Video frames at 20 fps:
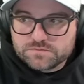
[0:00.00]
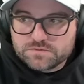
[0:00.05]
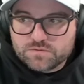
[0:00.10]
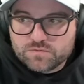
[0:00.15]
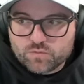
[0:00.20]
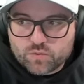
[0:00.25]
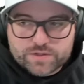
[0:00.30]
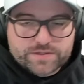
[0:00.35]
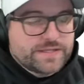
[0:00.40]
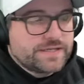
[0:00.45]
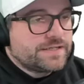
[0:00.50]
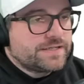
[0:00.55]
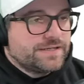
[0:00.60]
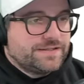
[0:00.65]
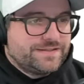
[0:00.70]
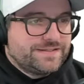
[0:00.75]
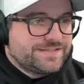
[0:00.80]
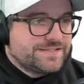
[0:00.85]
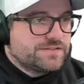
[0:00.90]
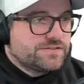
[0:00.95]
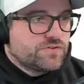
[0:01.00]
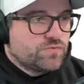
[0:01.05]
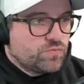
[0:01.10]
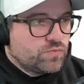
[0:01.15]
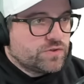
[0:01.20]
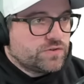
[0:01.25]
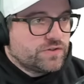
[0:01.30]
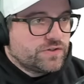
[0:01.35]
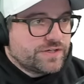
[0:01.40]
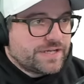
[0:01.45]
one that this is
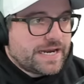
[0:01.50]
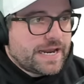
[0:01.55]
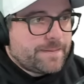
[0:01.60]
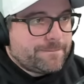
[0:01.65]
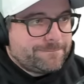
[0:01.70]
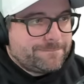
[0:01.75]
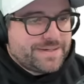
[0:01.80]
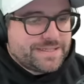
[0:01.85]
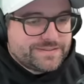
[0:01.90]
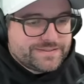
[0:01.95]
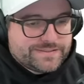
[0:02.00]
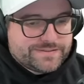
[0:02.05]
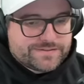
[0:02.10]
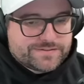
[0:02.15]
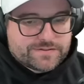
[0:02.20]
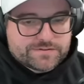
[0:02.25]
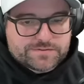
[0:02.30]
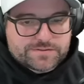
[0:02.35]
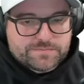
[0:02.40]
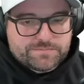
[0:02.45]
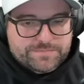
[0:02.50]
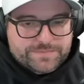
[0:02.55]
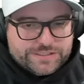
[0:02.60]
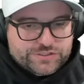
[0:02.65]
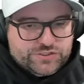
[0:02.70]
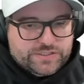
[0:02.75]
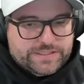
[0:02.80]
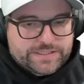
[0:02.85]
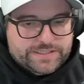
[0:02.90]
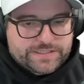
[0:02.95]
we're looking at Billie's
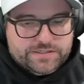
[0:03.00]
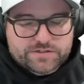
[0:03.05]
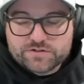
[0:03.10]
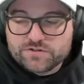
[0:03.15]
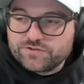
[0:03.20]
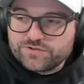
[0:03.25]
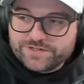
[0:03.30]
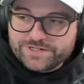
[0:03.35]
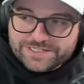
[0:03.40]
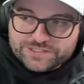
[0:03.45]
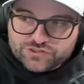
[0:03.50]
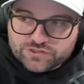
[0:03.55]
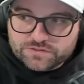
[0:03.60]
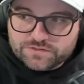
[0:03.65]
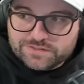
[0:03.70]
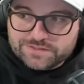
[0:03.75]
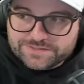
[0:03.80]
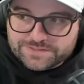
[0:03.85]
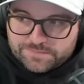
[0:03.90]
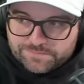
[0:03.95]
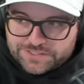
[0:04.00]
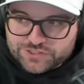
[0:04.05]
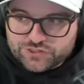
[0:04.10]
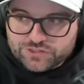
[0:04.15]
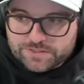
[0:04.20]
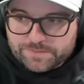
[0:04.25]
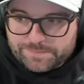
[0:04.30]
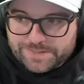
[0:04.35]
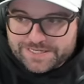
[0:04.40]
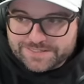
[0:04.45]
submission here, her initial
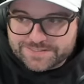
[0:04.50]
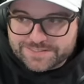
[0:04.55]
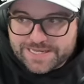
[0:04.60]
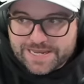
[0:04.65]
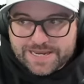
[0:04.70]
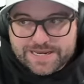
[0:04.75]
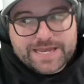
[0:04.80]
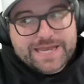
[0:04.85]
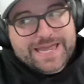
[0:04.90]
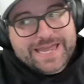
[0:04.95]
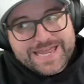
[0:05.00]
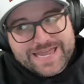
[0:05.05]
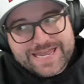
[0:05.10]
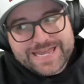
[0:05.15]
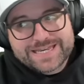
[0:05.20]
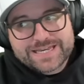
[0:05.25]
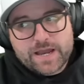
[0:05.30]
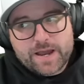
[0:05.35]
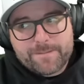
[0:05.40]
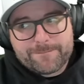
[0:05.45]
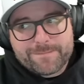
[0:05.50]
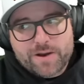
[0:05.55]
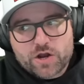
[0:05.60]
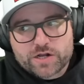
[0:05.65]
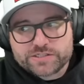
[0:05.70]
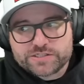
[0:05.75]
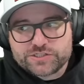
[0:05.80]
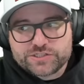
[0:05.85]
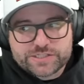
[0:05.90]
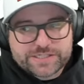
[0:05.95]
submission to PSA, it got
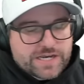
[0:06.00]
botched.